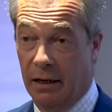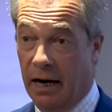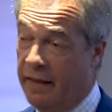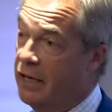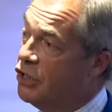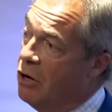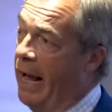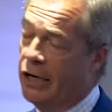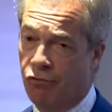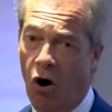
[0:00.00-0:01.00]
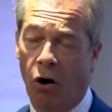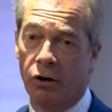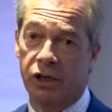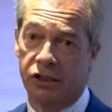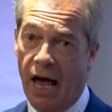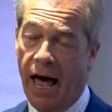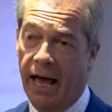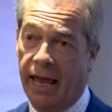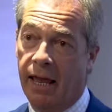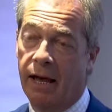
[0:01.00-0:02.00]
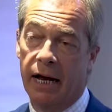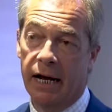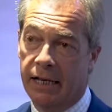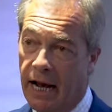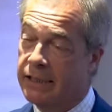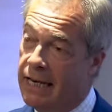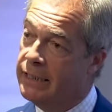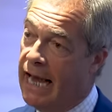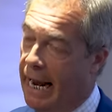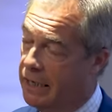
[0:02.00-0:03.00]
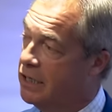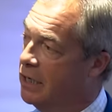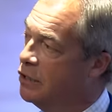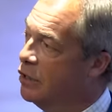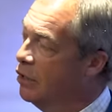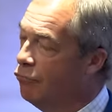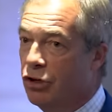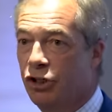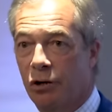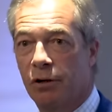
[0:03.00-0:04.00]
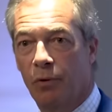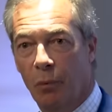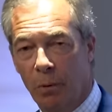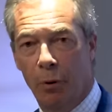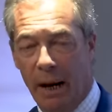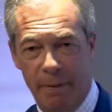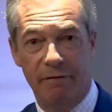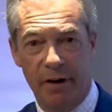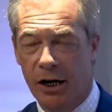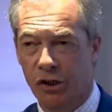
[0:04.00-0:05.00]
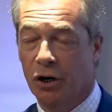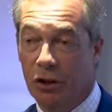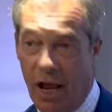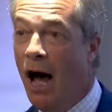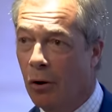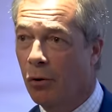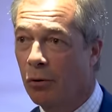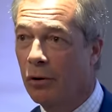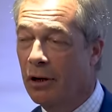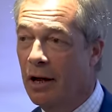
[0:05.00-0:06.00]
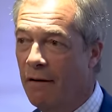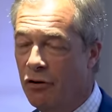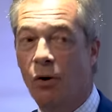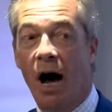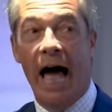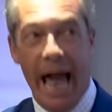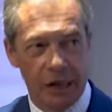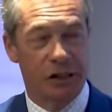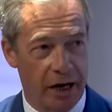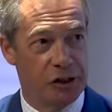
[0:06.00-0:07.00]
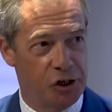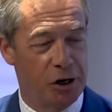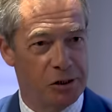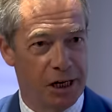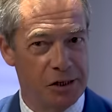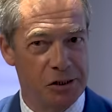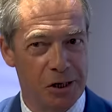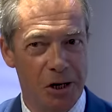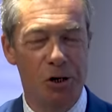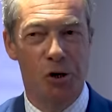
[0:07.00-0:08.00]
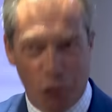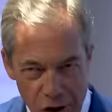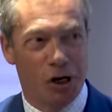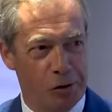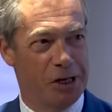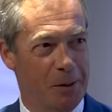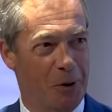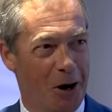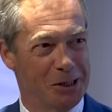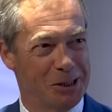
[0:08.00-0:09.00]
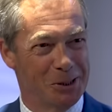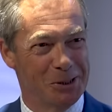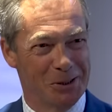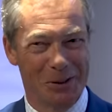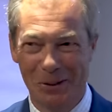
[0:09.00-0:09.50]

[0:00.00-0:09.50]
And I think Sunak's wrong to say cutting taxes reduce, will put up inflation. No. If you cut excise duties, you're reducing prices.